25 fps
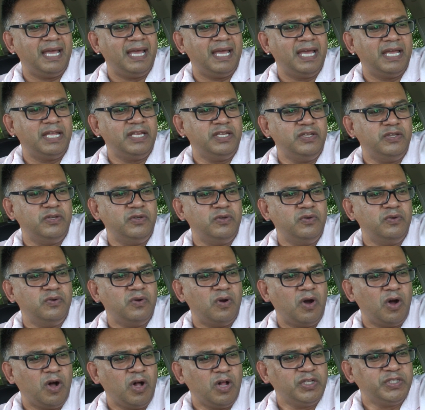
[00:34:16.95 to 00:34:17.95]
And
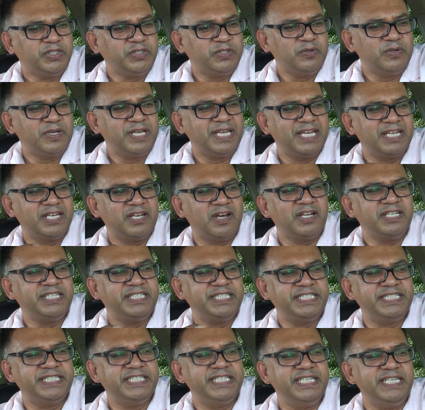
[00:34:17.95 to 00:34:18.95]
you also cannot
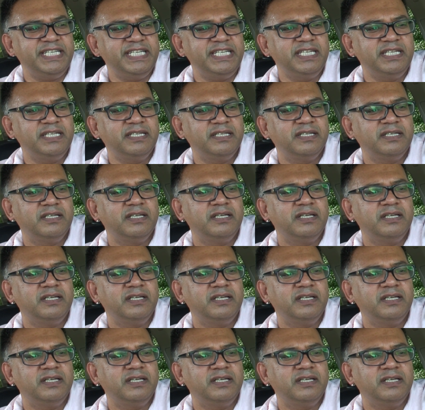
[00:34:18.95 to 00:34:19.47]
see